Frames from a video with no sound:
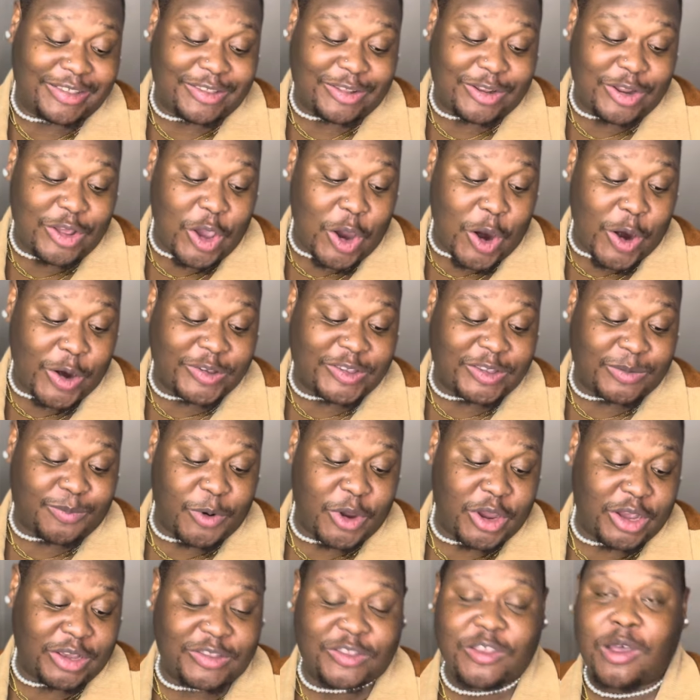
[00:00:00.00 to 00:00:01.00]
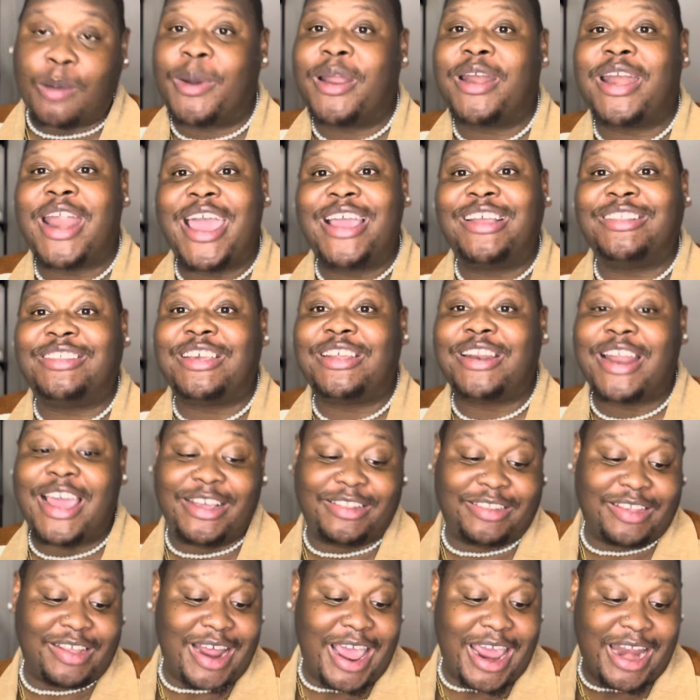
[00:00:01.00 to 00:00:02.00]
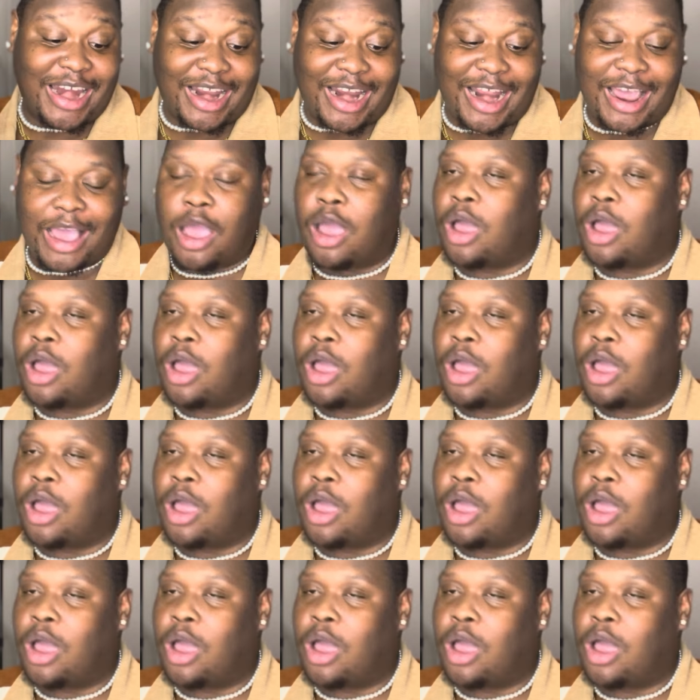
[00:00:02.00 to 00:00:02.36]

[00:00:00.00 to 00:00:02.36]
Dior Spring Summer 1999.